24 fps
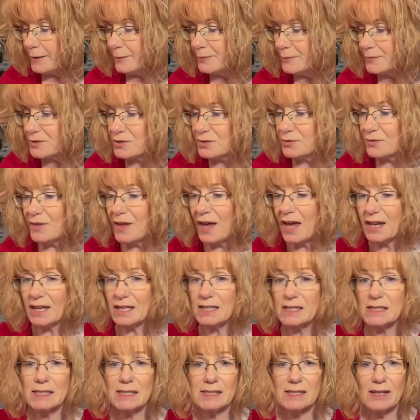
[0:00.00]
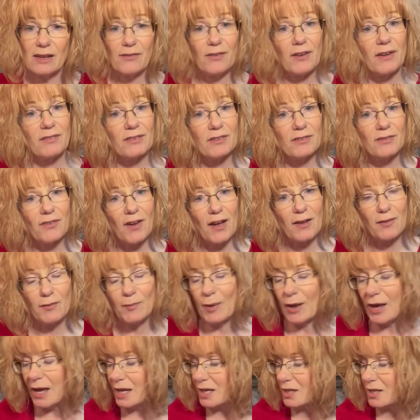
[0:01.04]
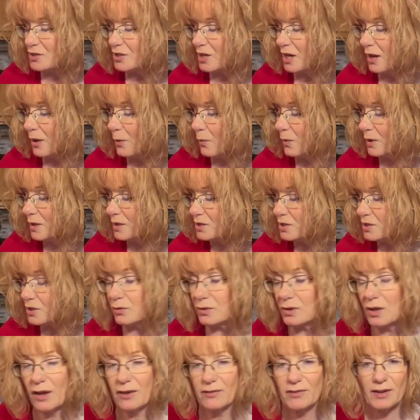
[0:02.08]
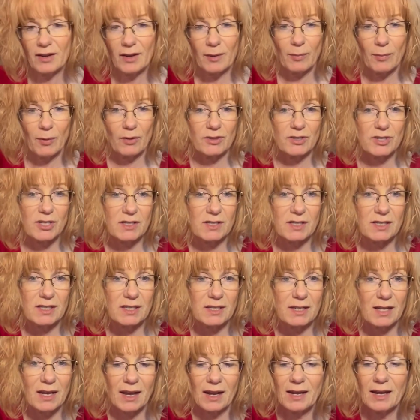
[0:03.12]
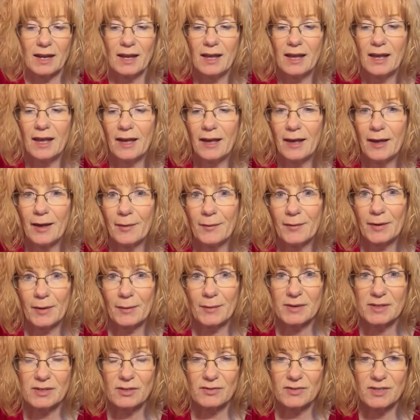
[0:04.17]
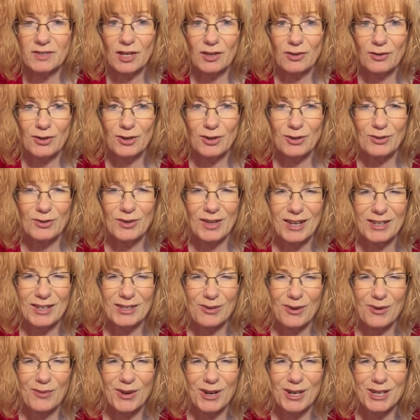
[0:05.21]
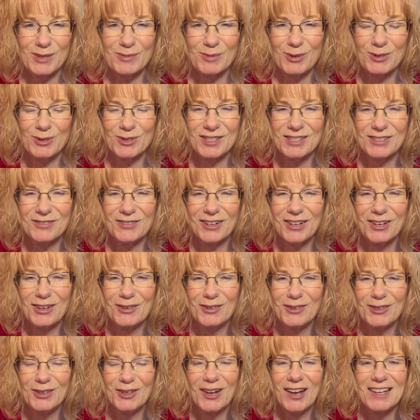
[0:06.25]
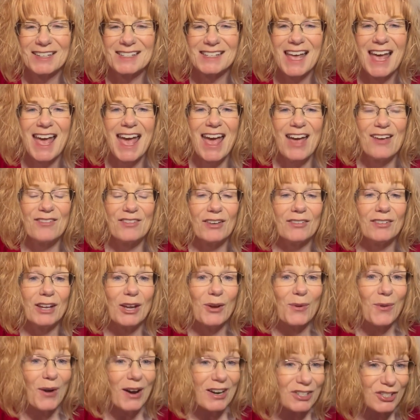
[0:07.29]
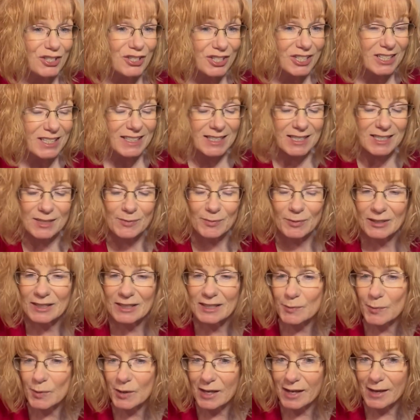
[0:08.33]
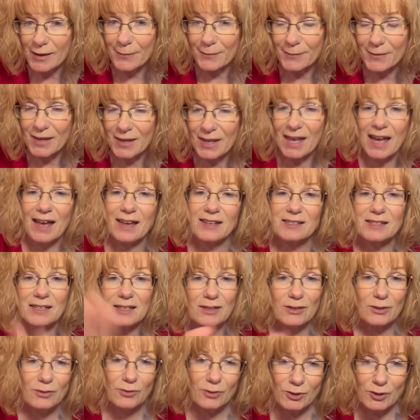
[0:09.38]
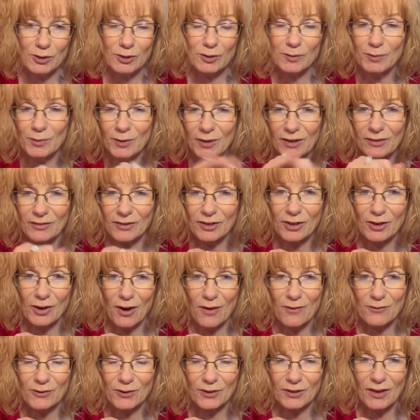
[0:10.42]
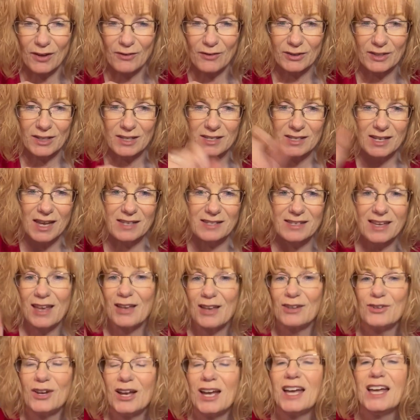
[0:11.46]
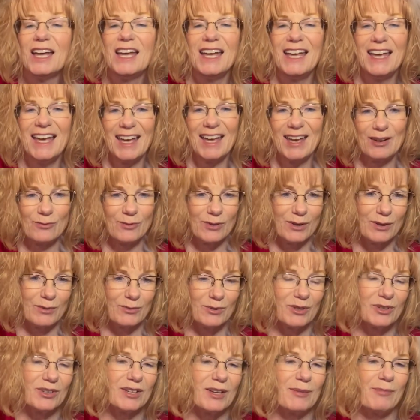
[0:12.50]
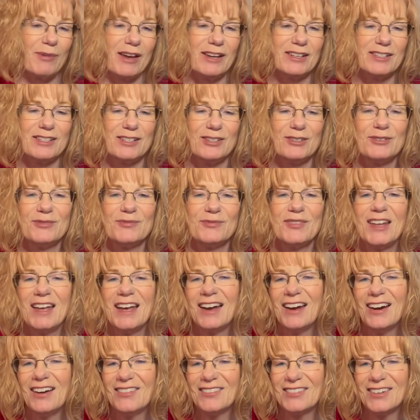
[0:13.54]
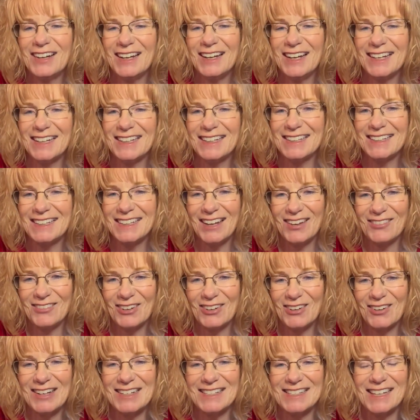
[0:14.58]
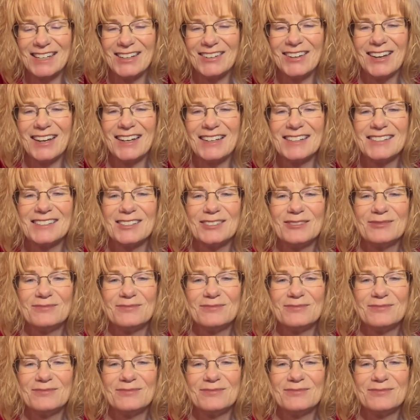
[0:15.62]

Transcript: So that is the Safe Haven 5 package, and I wanted to go live, and I apologize. I did not get myself together to do that, so I wanted to post this video for you guys. If you have any questions, please PM me, ask in the group, whatever your comfort level is, ask Andrea, and we will get back to you. All right, have a great day, you guys.